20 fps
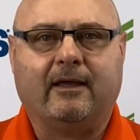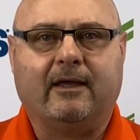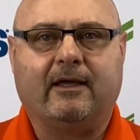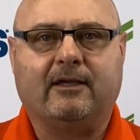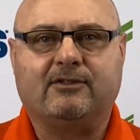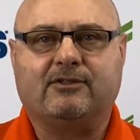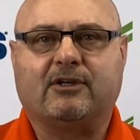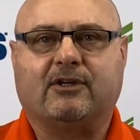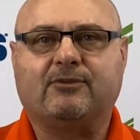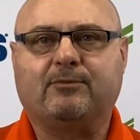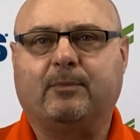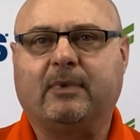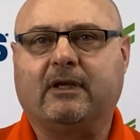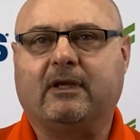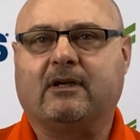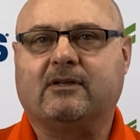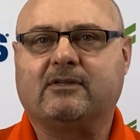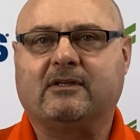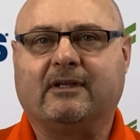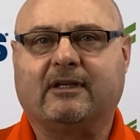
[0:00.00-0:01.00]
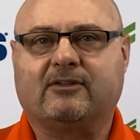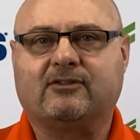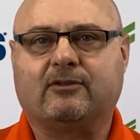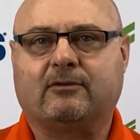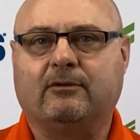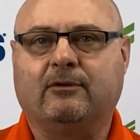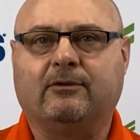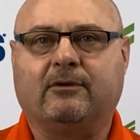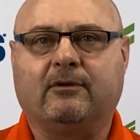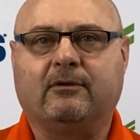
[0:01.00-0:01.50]
And just because an
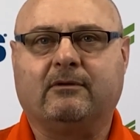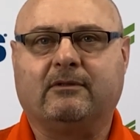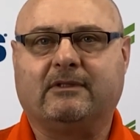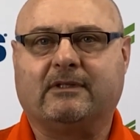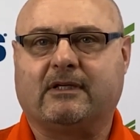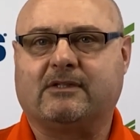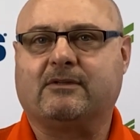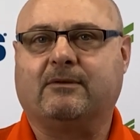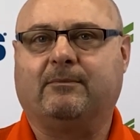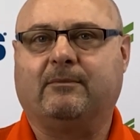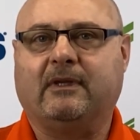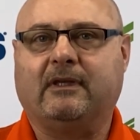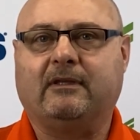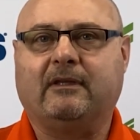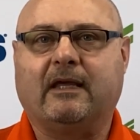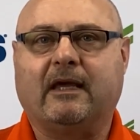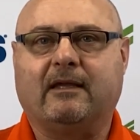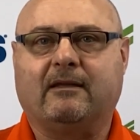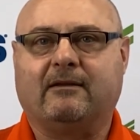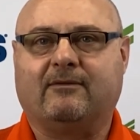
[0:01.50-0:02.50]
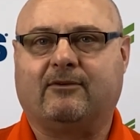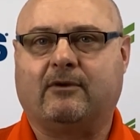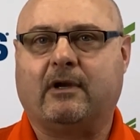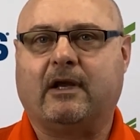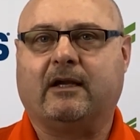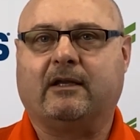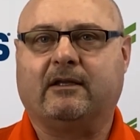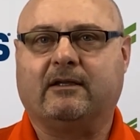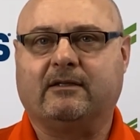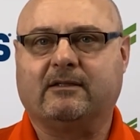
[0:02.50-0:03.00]
excluder doesn't mean that
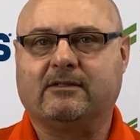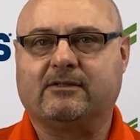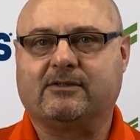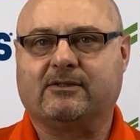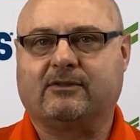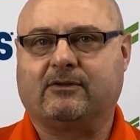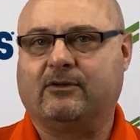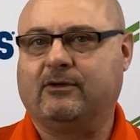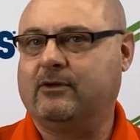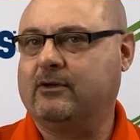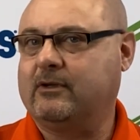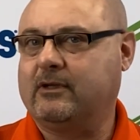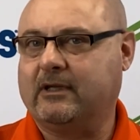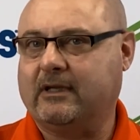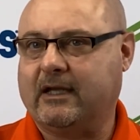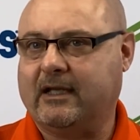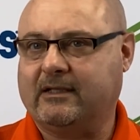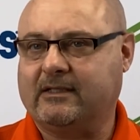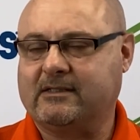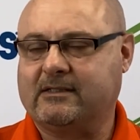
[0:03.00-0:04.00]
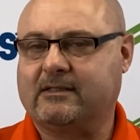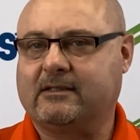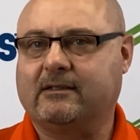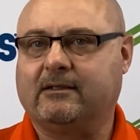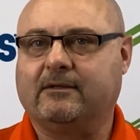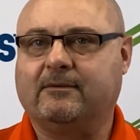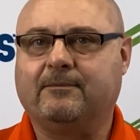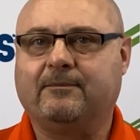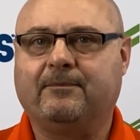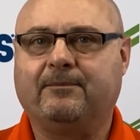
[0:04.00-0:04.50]
variety is good in IDC.
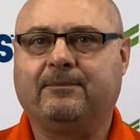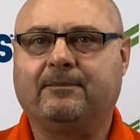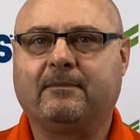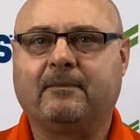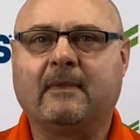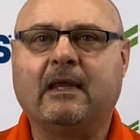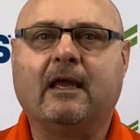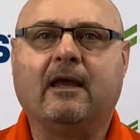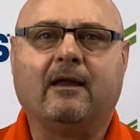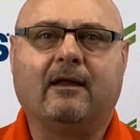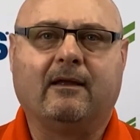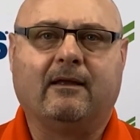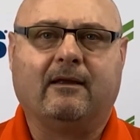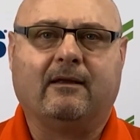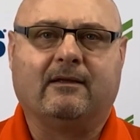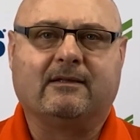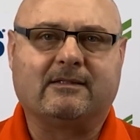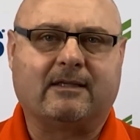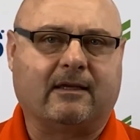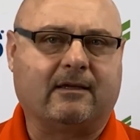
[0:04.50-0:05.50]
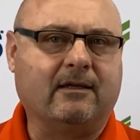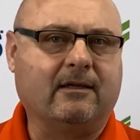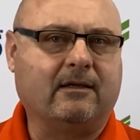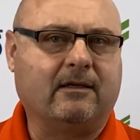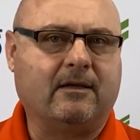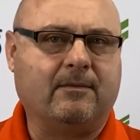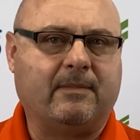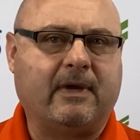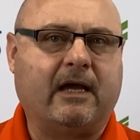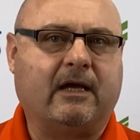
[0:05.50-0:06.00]
Second,
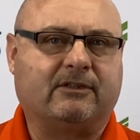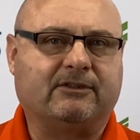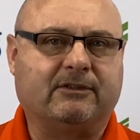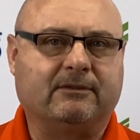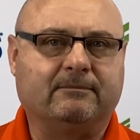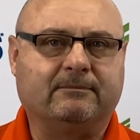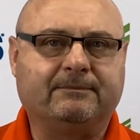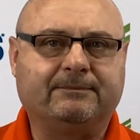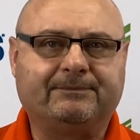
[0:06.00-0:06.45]
compaction.